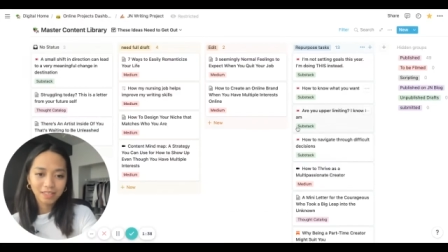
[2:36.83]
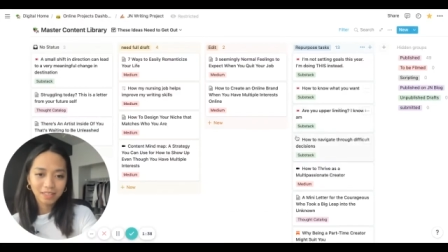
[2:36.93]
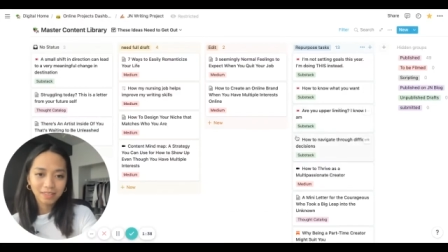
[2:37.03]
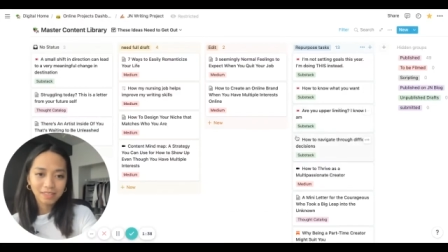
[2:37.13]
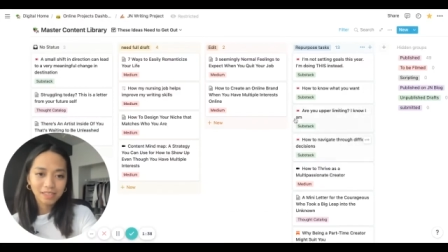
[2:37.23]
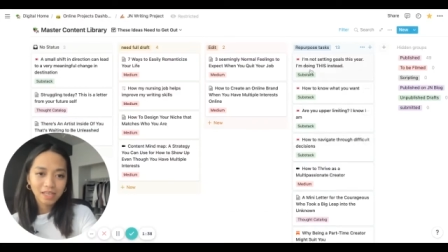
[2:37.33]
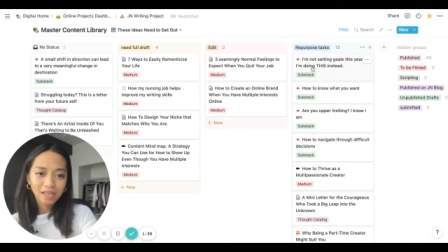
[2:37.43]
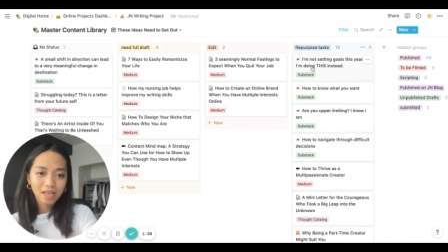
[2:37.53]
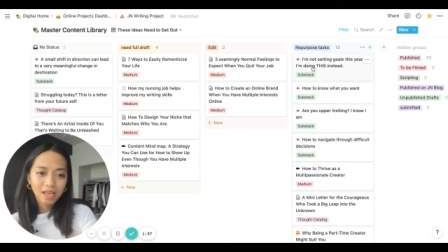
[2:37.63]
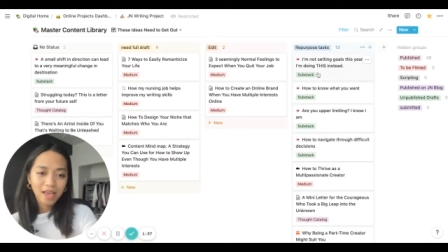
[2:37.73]
it.
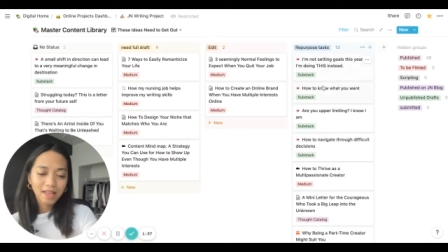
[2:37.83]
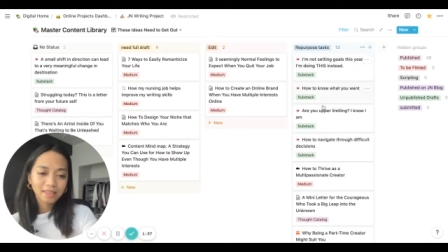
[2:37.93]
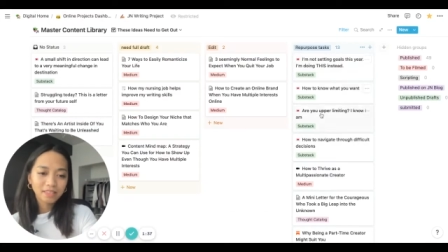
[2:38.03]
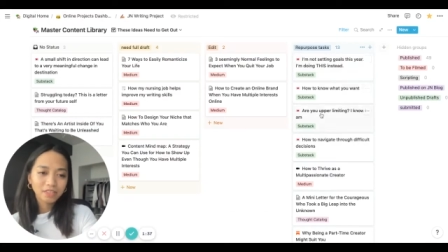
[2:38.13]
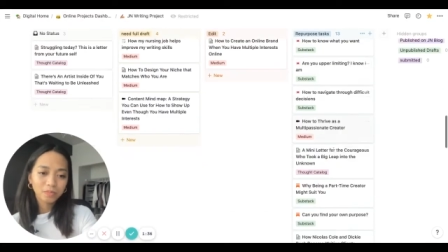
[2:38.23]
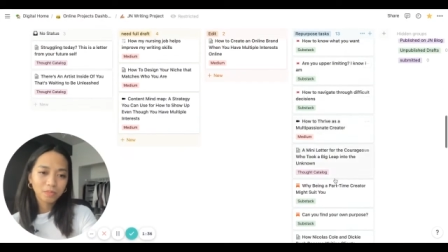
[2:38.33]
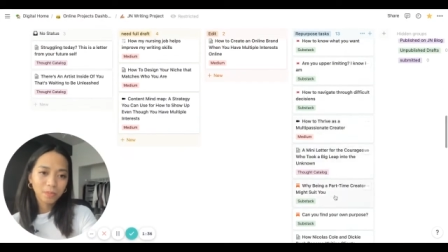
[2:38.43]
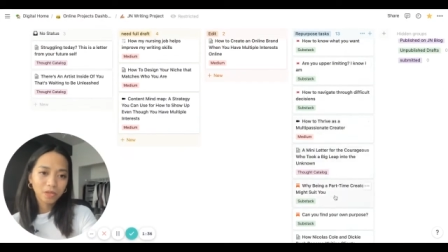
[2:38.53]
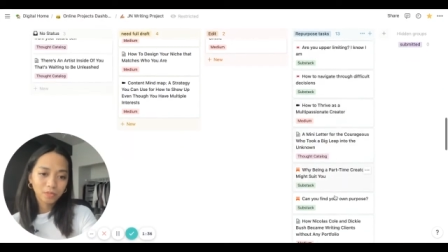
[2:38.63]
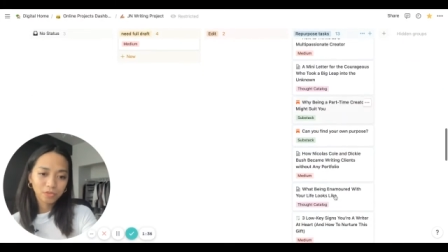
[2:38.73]
And these are my
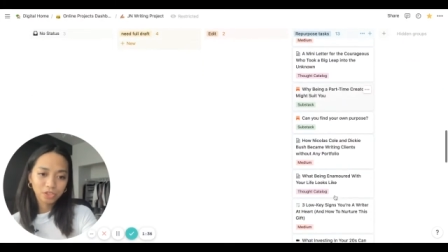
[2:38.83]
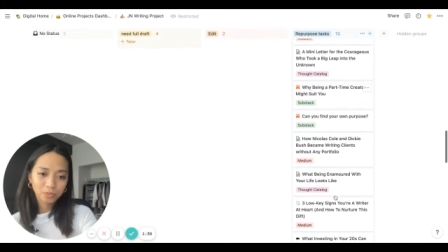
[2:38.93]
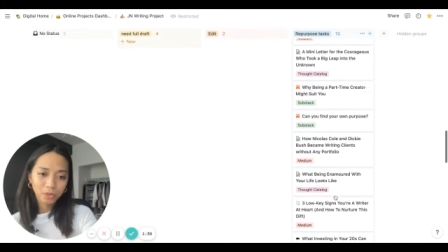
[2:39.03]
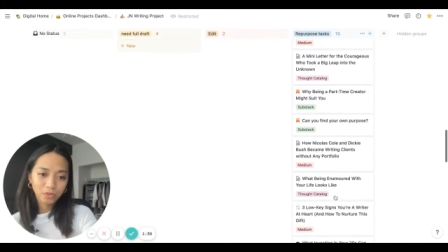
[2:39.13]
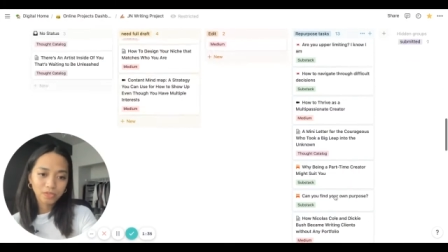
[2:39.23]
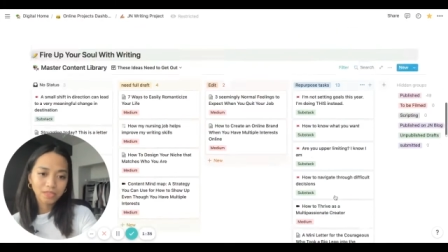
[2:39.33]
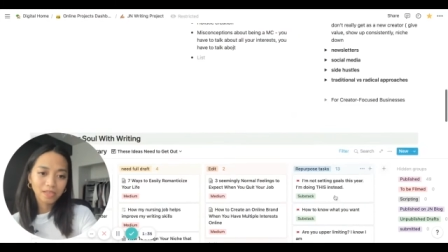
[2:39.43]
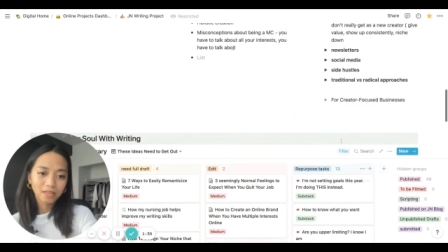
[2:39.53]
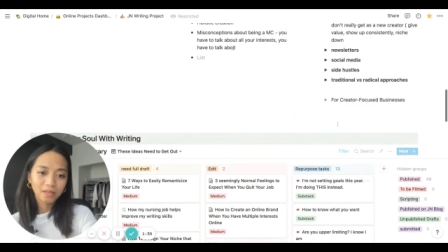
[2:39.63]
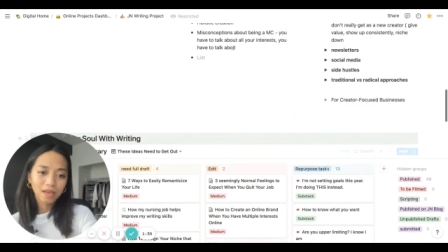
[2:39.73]
published posts
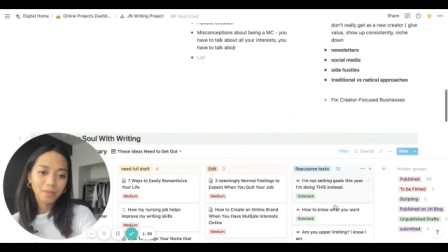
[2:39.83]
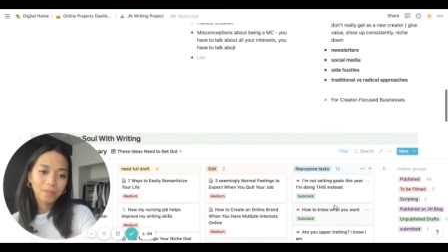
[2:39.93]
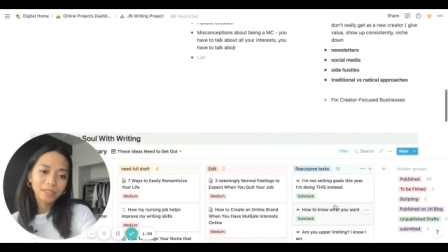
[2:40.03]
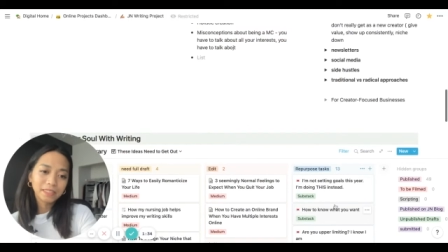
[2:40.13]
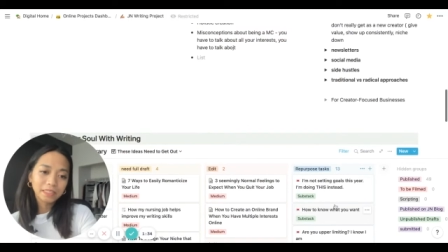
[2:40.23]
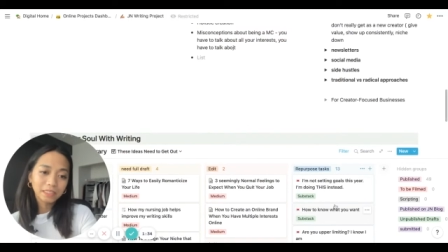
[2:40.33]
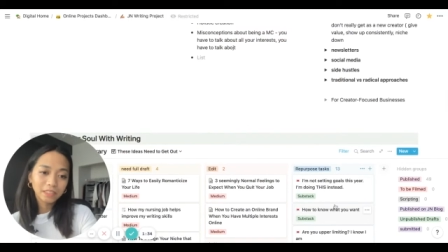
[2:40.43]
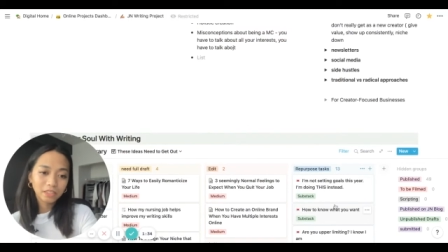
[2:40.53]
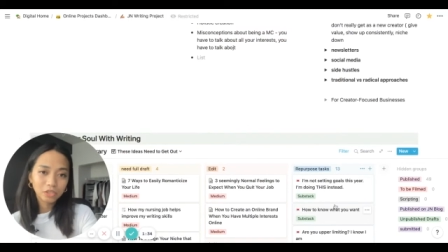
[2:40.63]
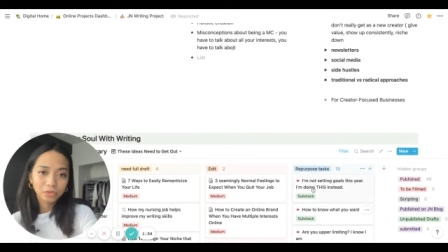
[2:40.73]
that I basically
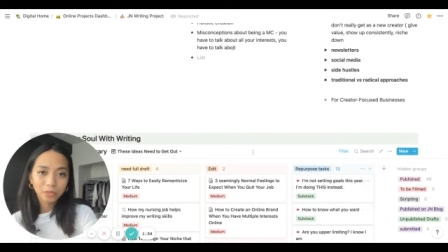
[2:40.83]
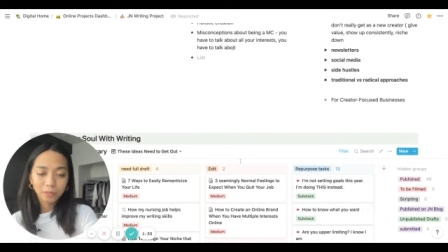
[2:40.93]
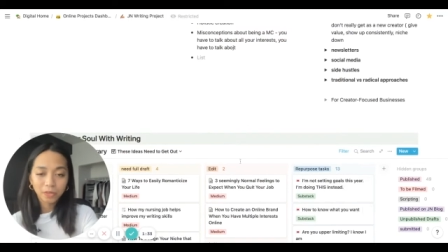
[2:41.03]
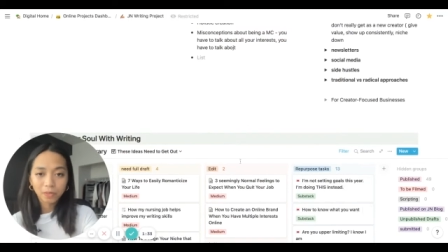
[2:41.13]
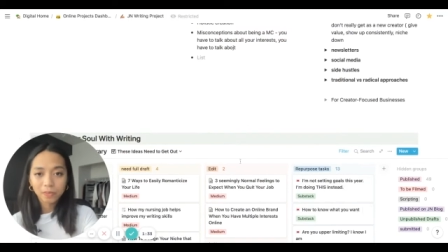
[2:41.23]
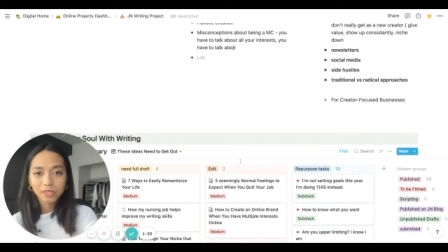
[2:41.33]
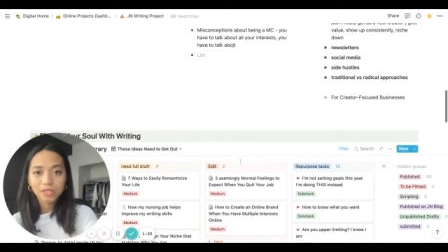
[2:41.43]
need to repurpose.